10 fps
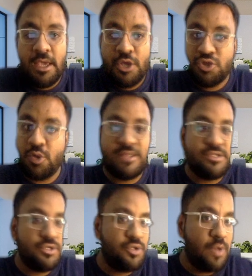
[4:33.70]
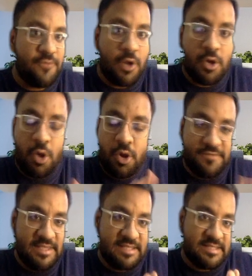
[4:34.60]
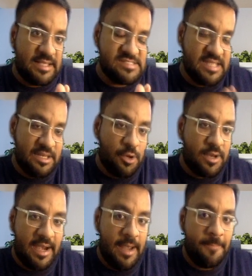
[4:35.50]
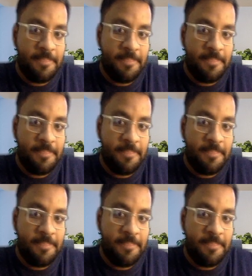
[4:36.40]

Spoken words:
so once you have got all of these things in your head,